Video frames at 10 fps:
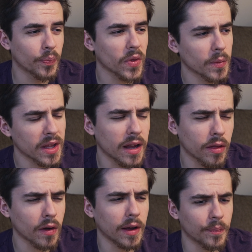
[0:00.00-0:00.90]
But then I
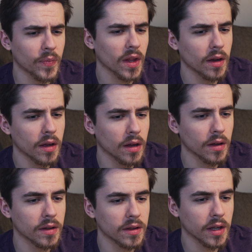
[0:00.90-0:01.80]
thought,
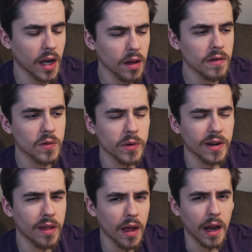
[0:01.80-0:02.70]
the colors
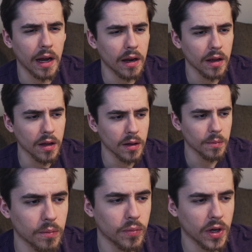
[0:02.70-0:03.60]
worked then,
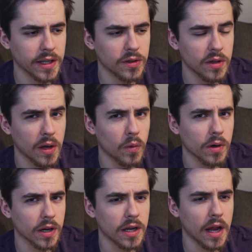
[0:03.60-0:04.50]
but do they
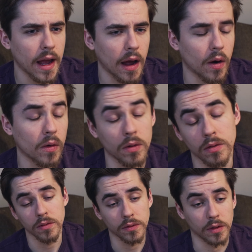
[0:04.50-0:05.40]
work now?
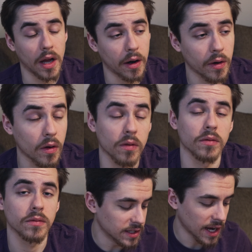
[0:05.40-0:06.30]
I don't know.
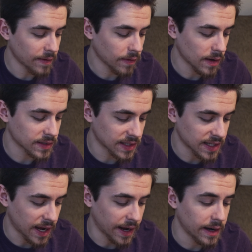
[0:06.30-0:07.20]
Design flaws
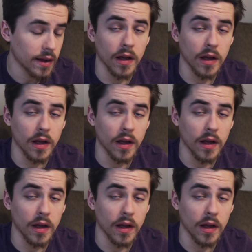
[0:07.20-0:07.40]
aside,